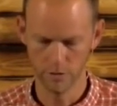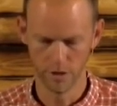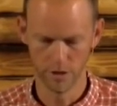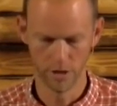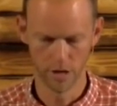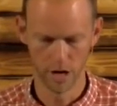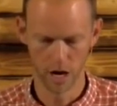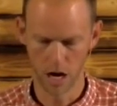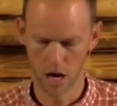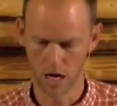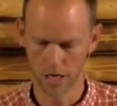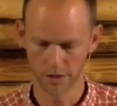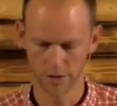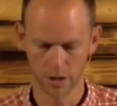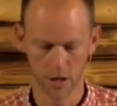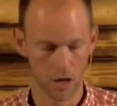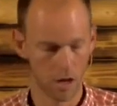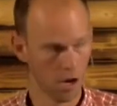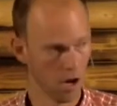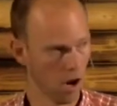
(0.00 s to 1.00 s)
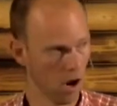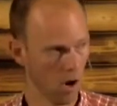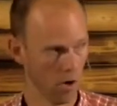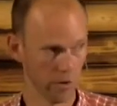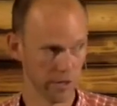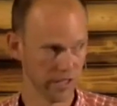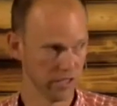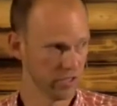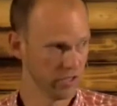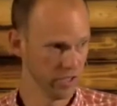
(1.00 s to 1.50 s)
do not
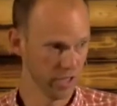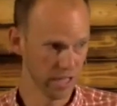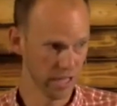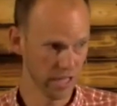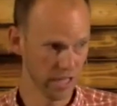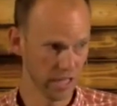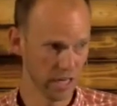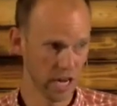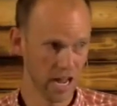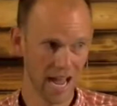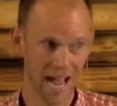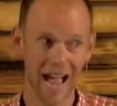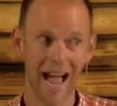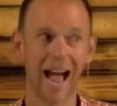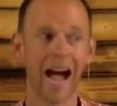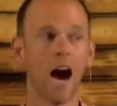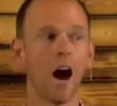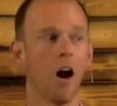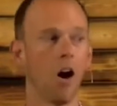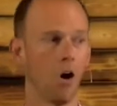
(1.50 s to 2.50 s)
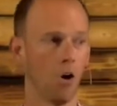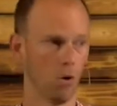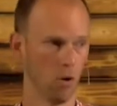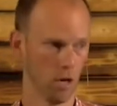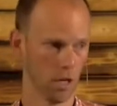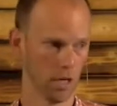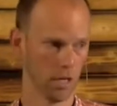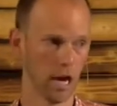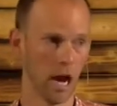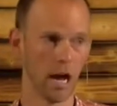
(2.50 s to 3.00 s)
always see
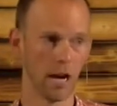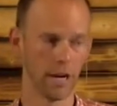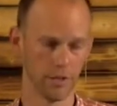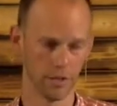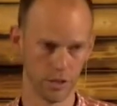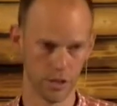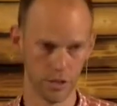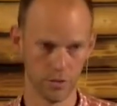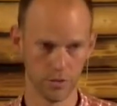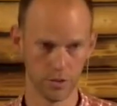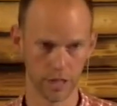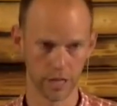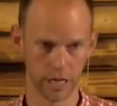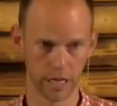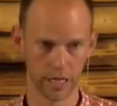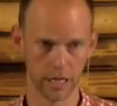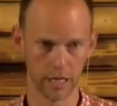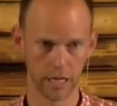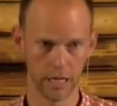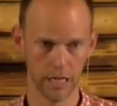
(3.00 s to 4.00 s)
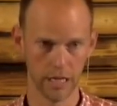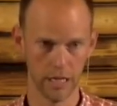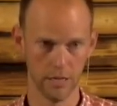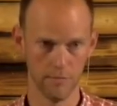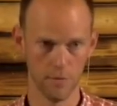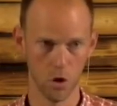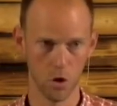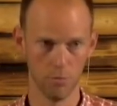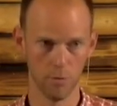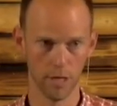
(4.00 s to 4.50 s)
how God is using it in the
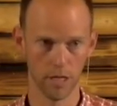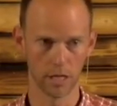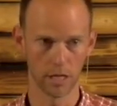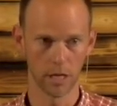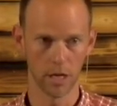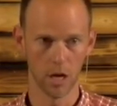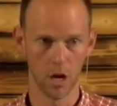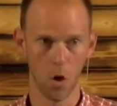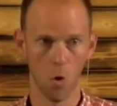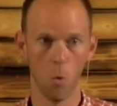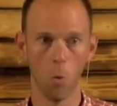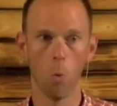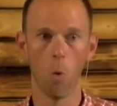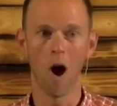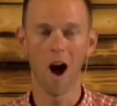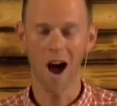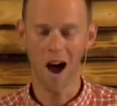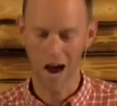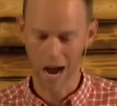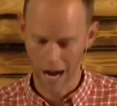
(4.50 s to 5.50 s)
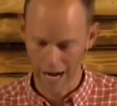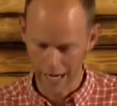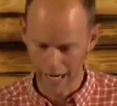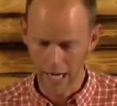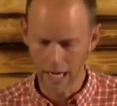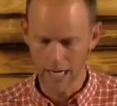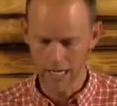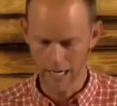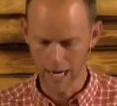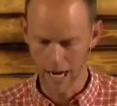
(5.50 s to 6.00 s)
moment, why
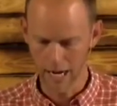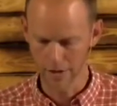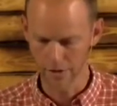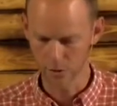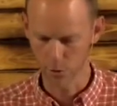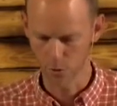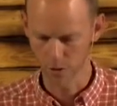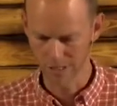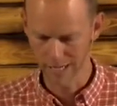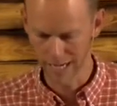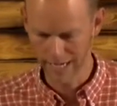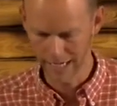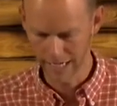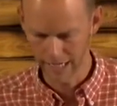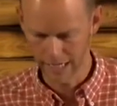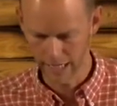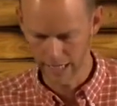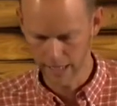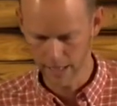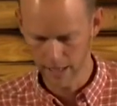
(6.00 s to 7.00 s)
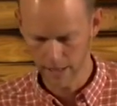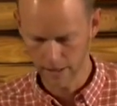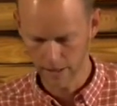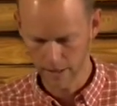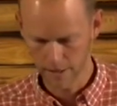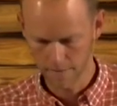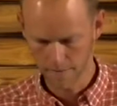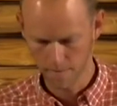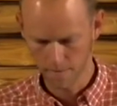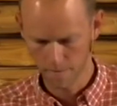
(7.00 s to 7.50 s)
God is ordaining it.
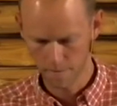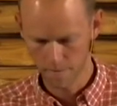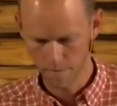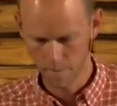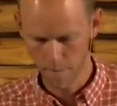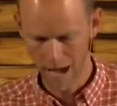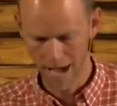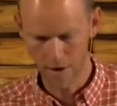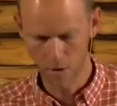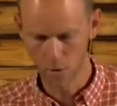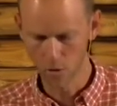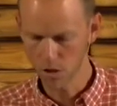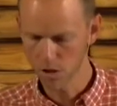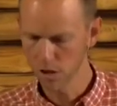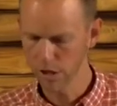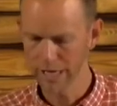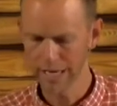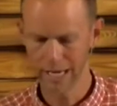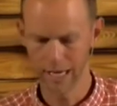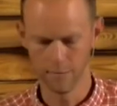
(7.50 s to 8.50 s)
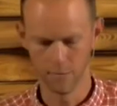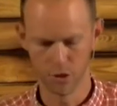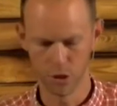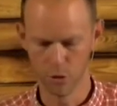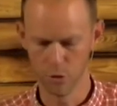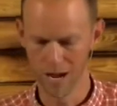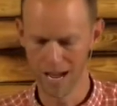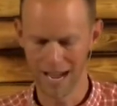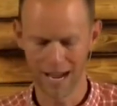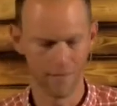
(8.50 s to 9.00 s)
I don't claim
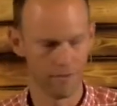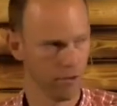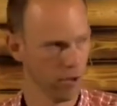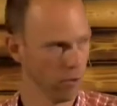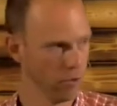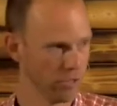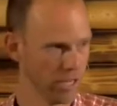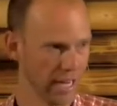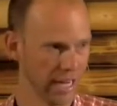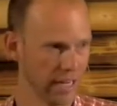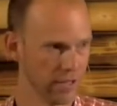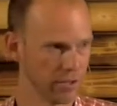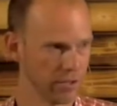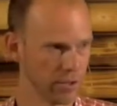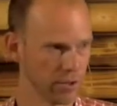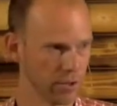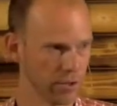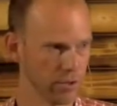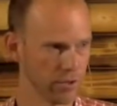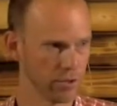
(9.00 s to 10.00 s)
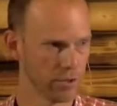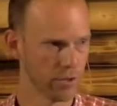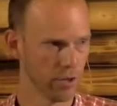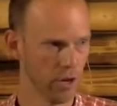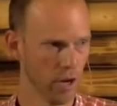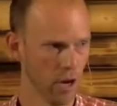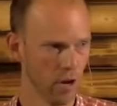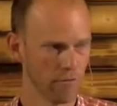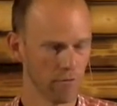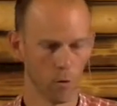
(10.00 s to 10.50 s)
to have those answers
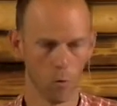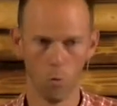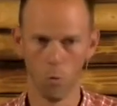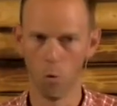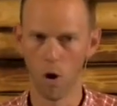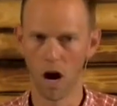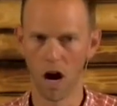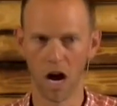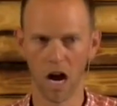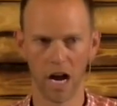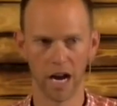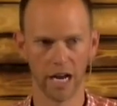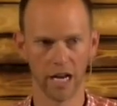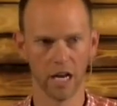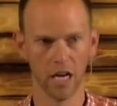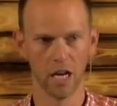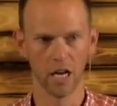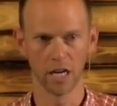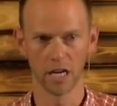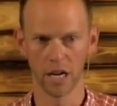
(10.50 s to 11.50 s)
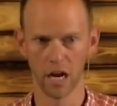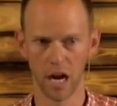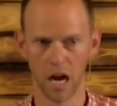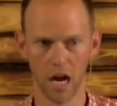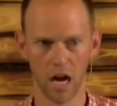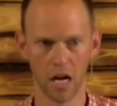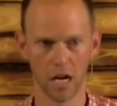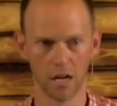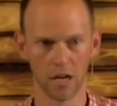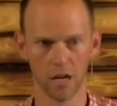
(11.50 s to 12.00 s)
for why
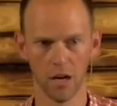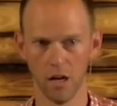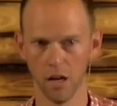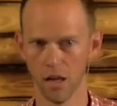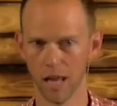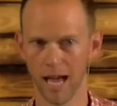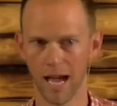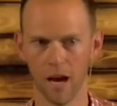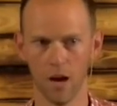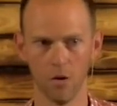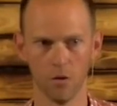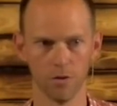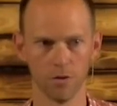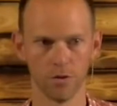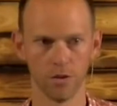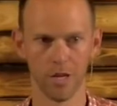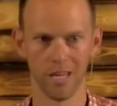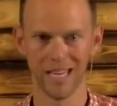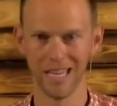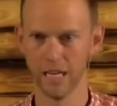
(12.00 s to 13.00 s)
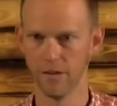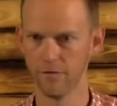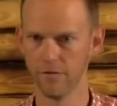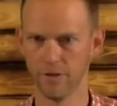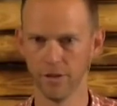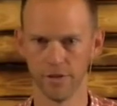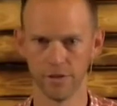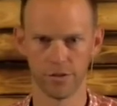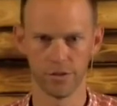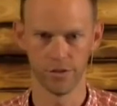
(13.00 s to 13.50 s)
God allows
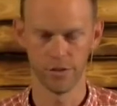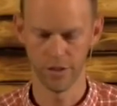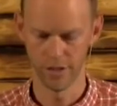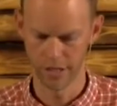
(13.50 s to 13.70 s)
infants